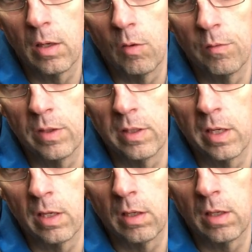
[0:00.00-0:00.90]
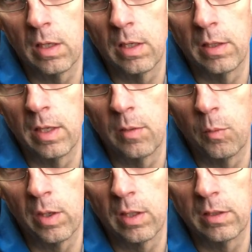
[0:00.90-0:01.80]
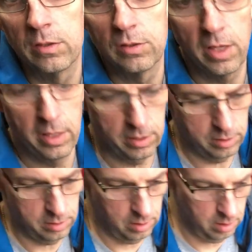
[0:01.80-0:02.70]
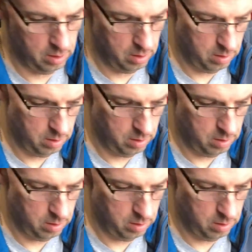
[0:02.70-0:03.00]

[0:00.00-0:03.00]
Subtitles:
over the nail, and then we're going to just take this little